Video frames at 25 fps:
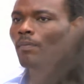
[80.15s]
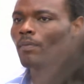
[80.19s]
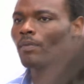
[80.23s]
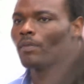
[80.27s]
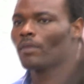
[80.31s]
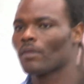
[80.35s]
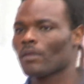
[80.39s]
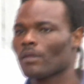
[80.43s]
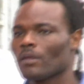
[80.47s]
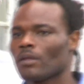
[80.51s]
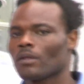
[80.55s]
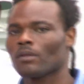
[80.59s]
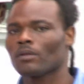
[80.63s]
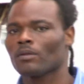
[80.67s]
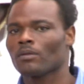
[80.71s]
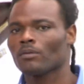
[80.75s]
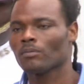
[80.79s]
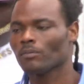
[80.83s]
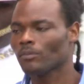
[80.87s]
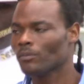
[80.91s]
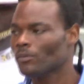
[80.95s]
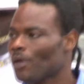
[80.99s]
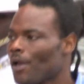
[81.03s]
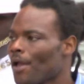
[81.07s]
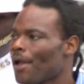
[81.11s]
not true.
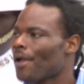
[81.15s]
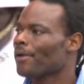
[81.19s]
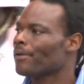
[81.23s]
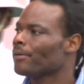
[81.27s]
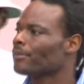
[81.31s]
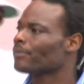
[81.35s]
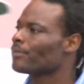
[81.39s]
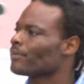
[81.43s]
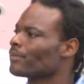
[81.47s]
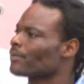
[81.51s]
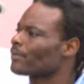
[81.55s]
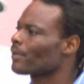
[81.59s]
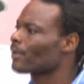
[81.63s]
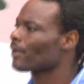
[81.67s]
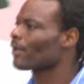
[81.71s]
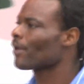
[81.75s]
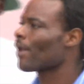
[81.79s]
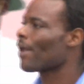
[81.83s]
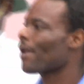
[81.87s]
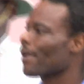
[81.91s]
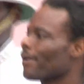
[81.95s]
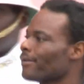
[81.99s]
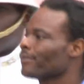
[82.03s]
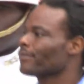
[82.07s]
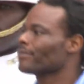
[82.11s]

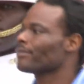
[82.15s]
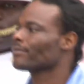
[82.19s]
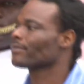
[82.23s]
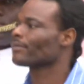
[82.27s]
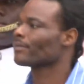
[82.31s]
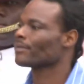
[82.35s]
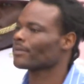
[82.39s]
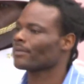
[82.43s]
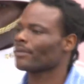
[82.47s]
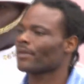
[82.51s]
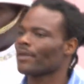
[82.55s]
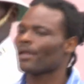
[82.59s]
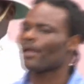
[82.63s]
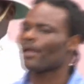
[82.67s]
He said on June